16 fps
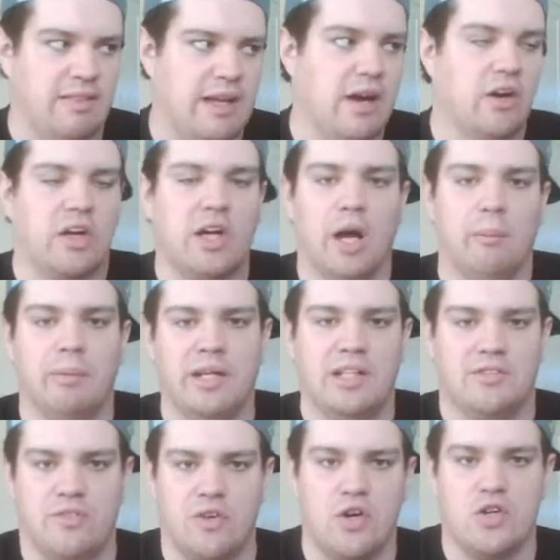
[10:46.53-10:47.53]
their
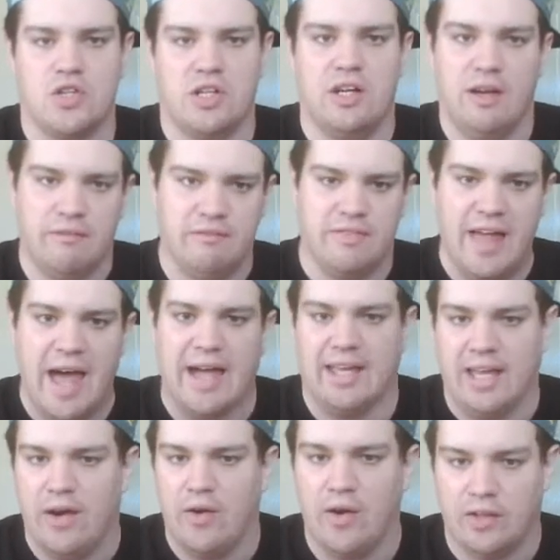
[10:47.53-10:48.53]
company's version of
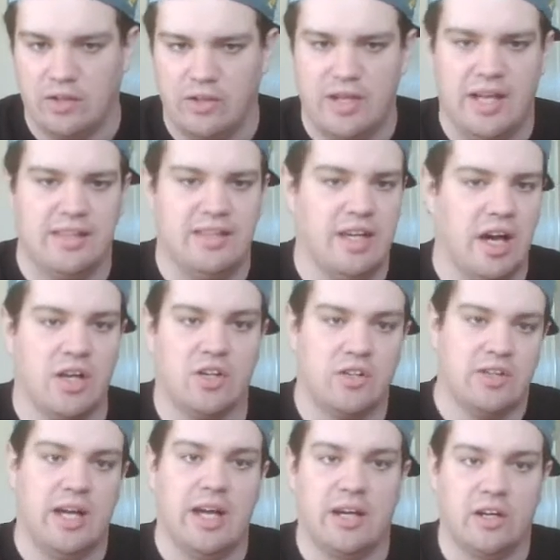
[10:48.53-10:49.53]
that character. You had The
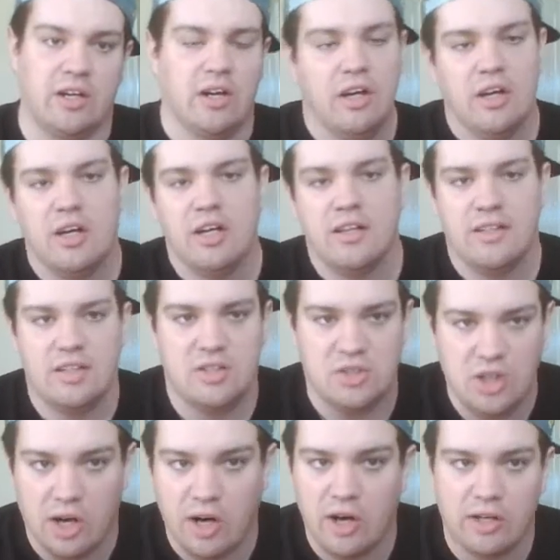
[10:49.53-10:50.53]
Undertaker, this
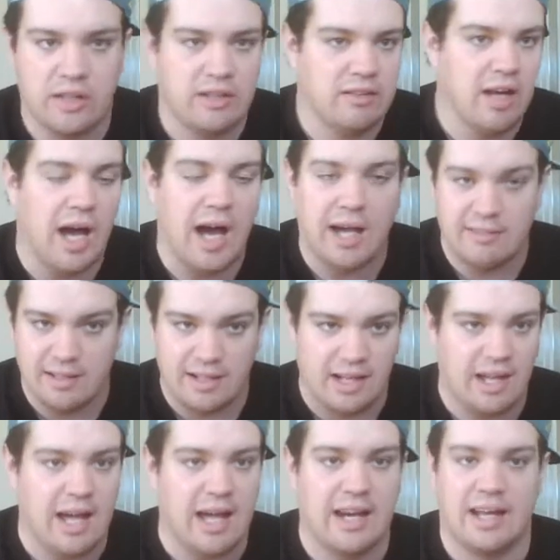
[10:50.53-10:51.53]
dark, gothic
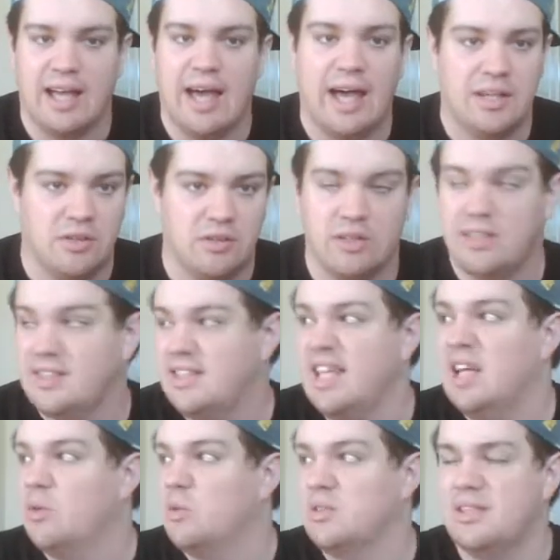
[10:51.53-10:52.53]
kind of guy. Dude,
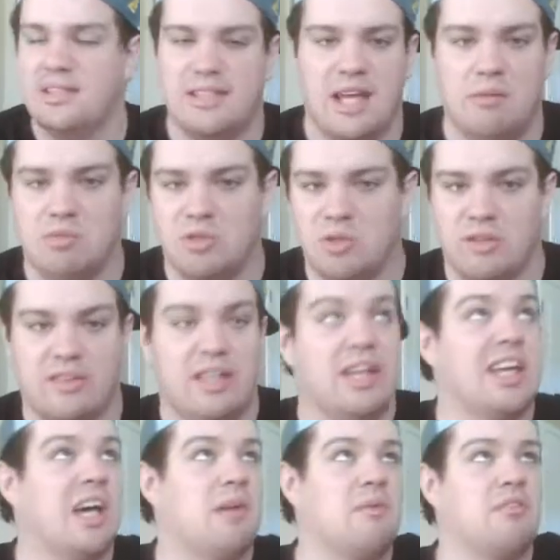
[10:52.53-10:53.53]
Sting was the same sort of
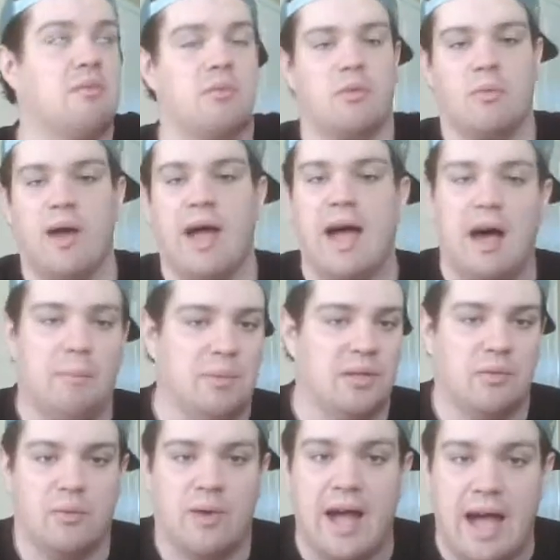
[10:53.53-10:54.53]
thing coming from the up
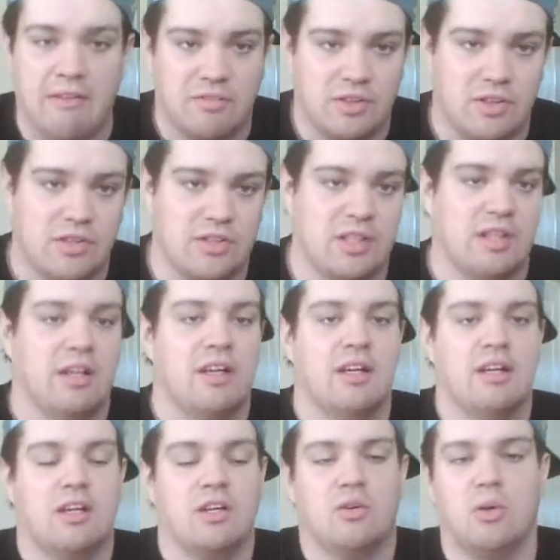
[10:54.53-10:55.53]
in the rafters.
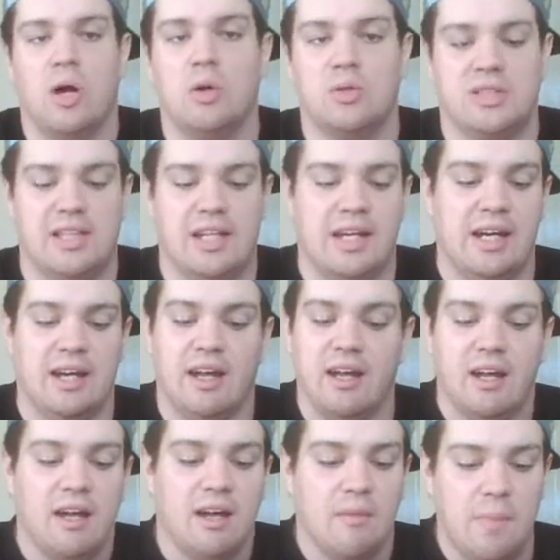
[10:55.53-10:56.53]
Crow Sting.
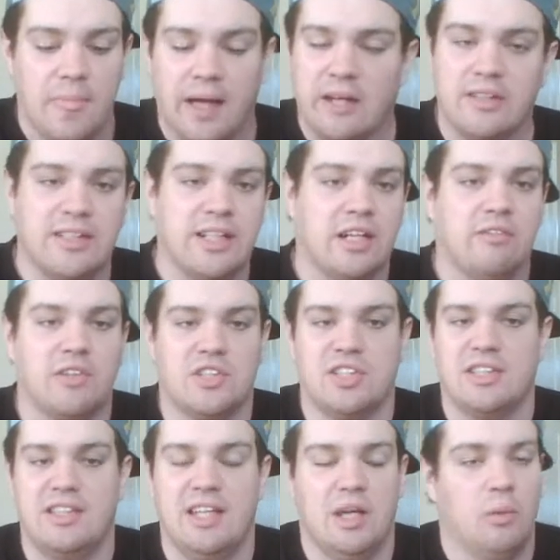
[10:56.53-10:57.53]
Undertaker
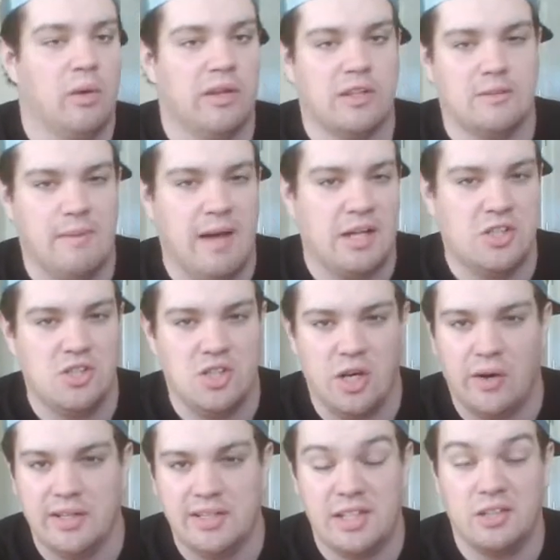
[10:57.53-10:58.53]
versus Sting, one of those matches
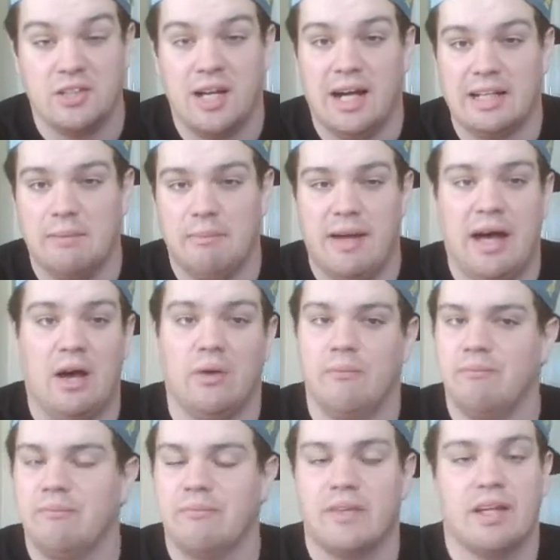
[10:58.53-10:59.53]
you always hear talked about.
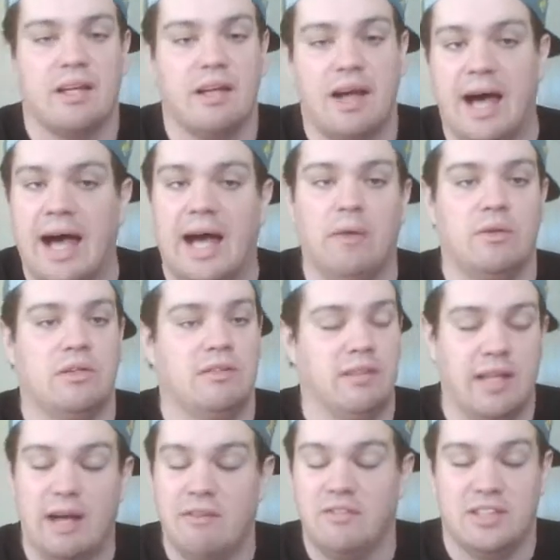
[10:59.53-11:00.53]
I
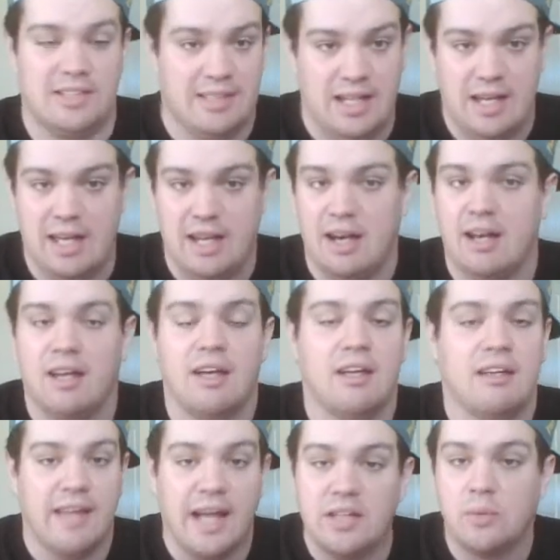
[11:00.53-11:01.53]
would love to see it.
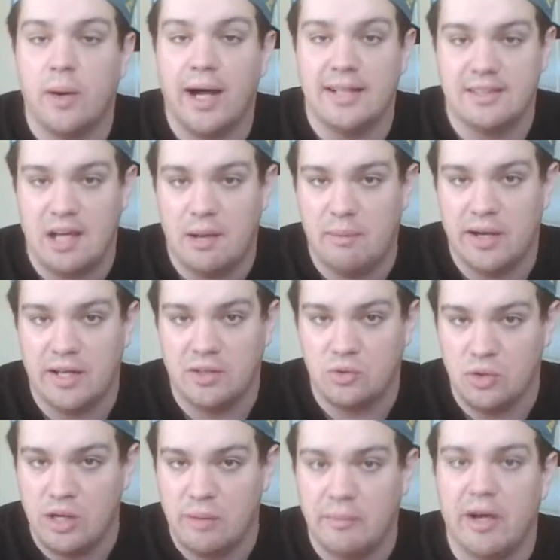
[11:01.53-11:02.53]
That's why it's on my
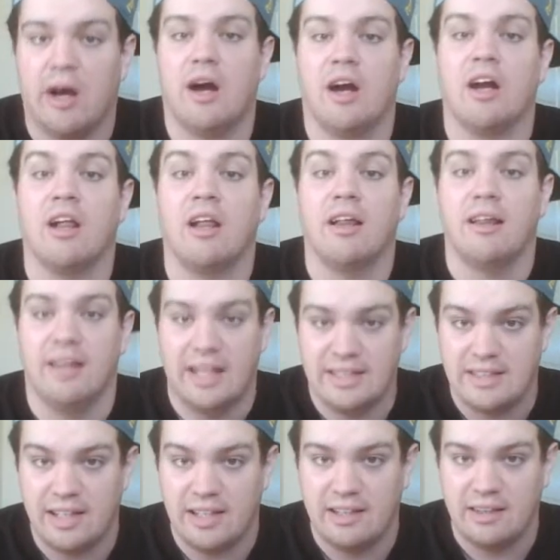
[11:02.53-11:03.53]
dream card.
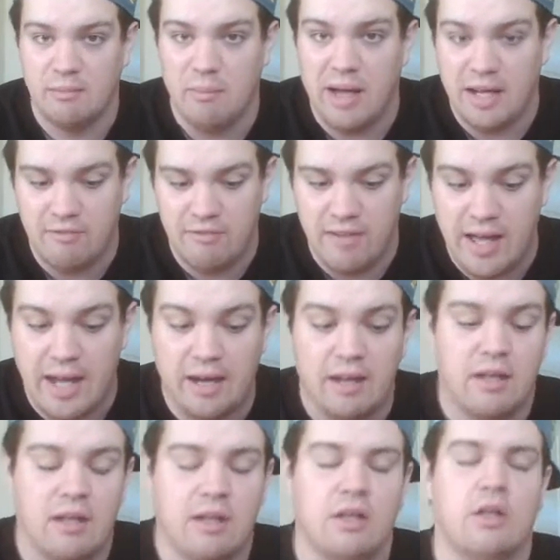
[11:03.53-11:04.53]
Let's get to the main event.
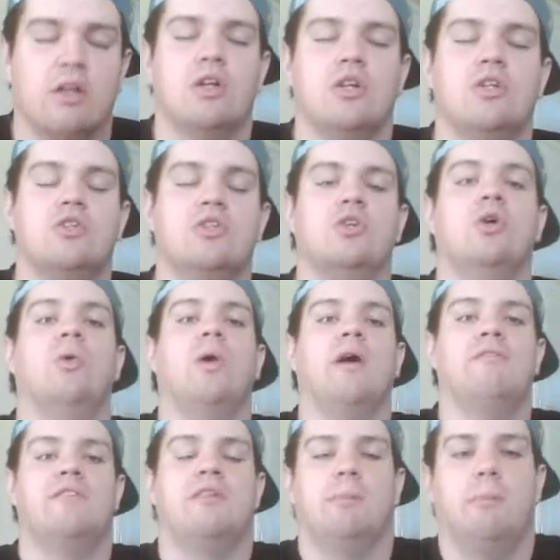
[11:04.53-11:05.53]
Two
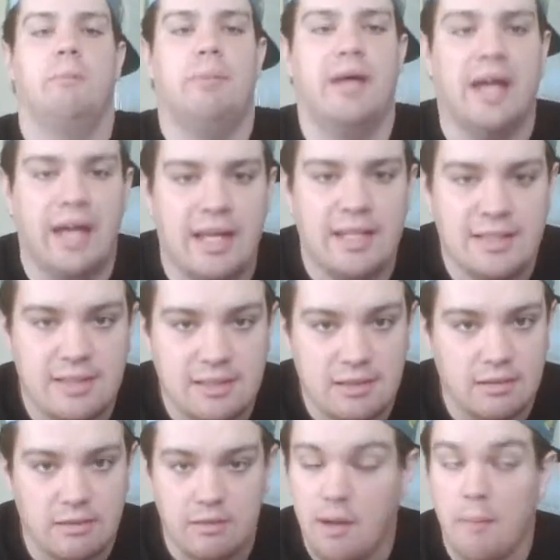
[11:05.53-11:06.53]
of the biggest,
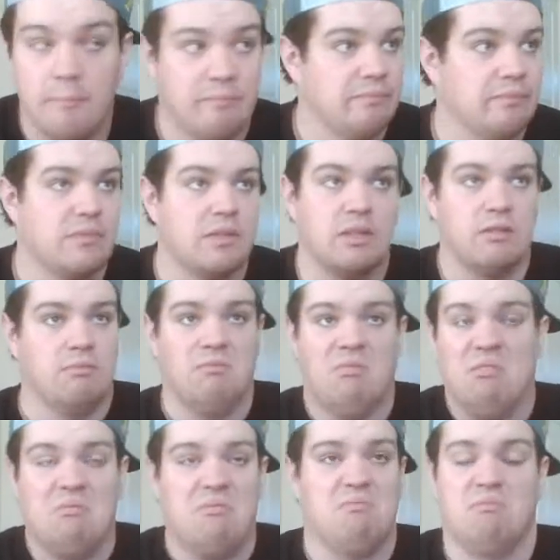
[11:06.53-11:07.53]

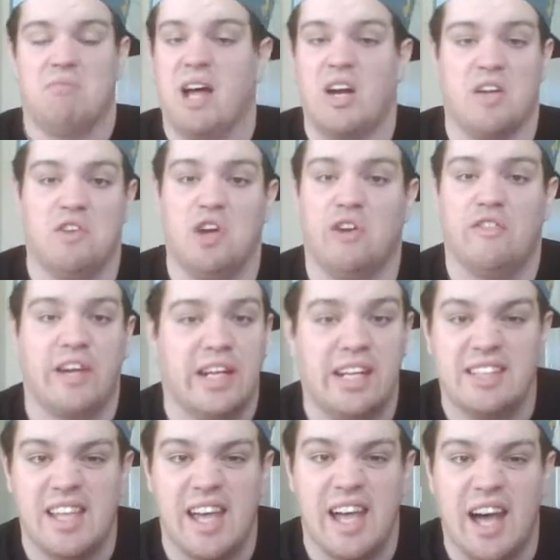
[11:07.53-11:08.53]
I don't even know if I
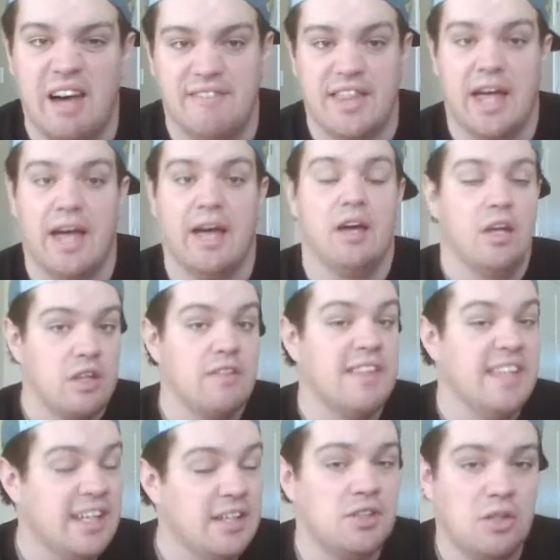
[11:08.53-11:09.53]
need to say of the
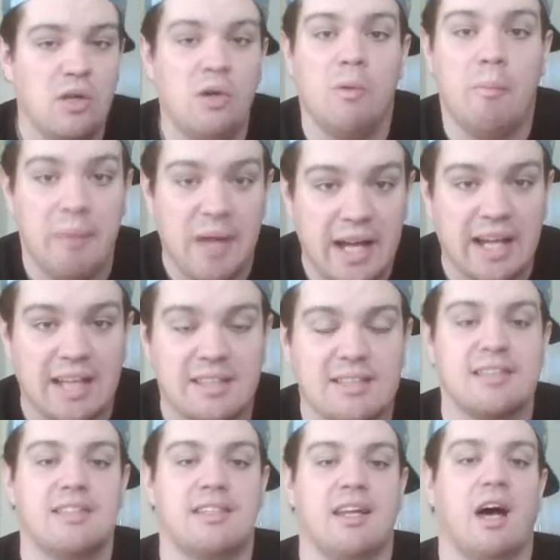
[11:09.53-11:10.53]
two
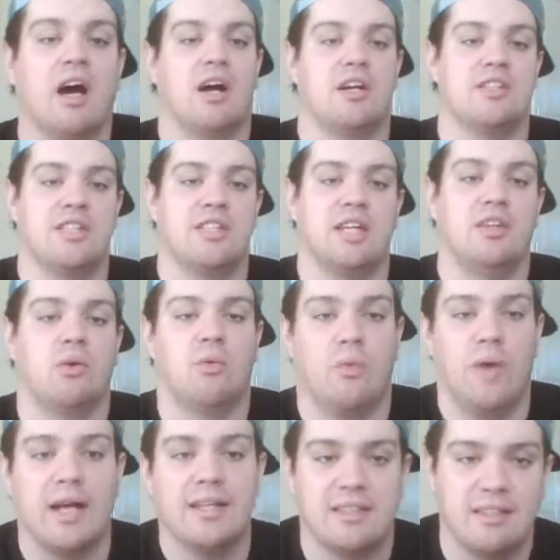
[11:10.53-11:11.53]
biggest stars in the
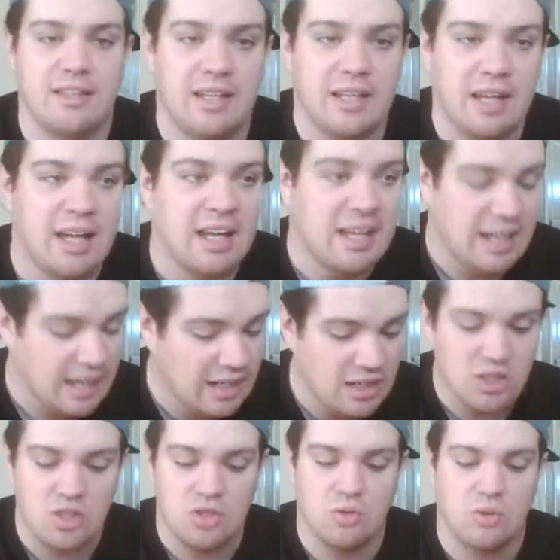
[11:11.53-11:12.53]
wrestling
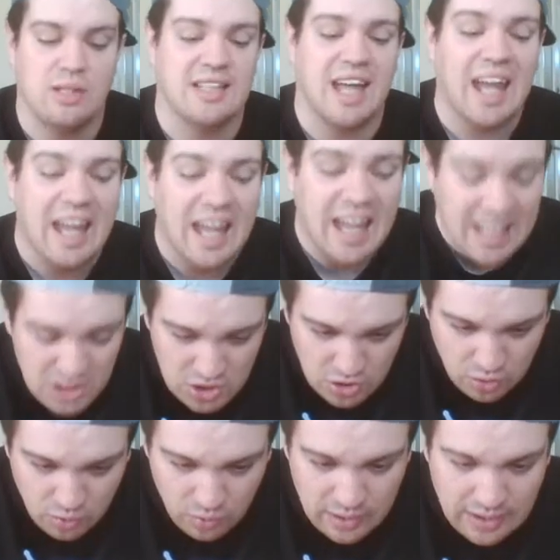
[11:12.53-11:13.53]
industry's
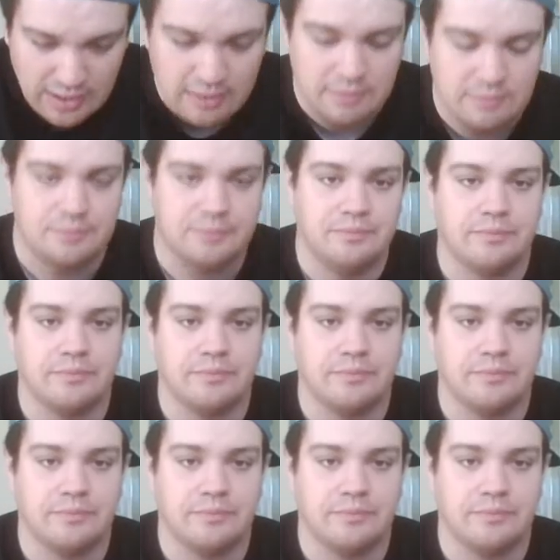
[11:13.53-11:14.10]
history,